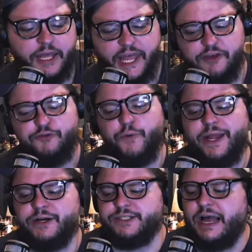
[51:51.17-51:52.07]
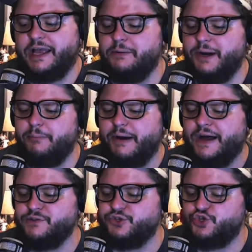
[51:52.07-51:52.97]
if we are talking about
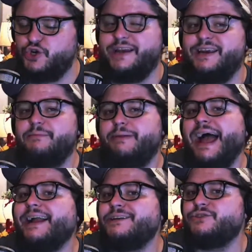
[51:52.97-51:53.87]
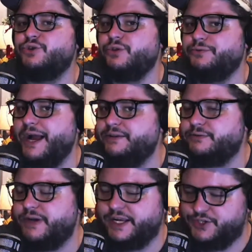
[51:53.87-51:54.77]
bottles trending back into the right
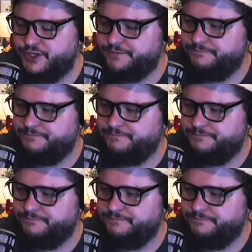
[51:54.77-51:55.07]
direction,